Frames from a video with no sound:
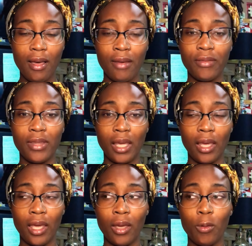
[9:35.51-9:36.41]
of
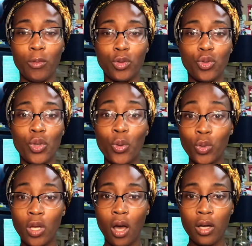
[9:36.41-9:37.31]
thinking will no
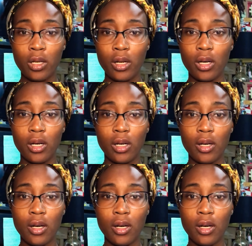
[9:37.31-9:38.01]
longer